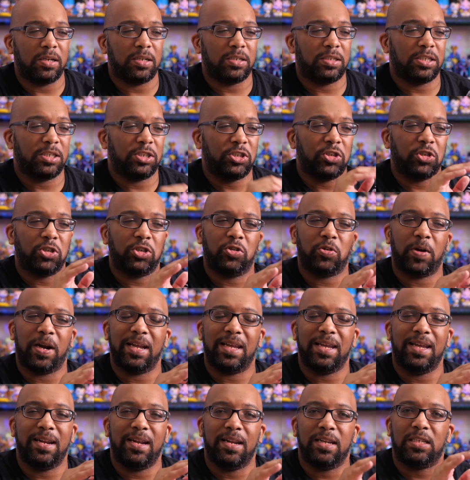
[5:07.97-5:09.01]
to just try to
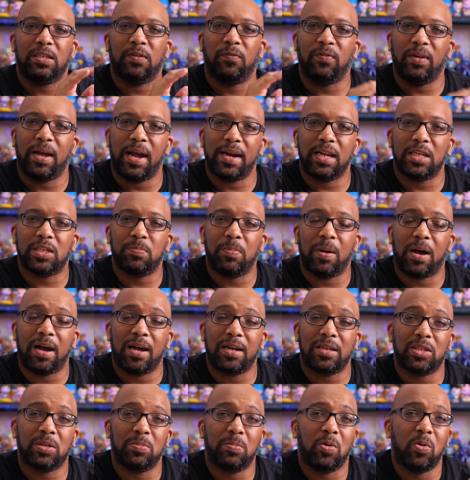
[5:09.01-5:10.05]
get it as flat as
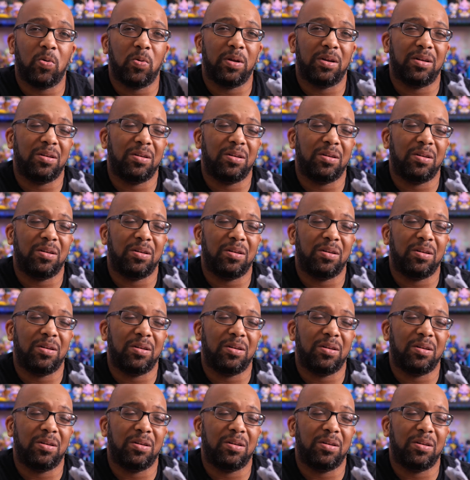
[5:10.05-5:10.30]
possible.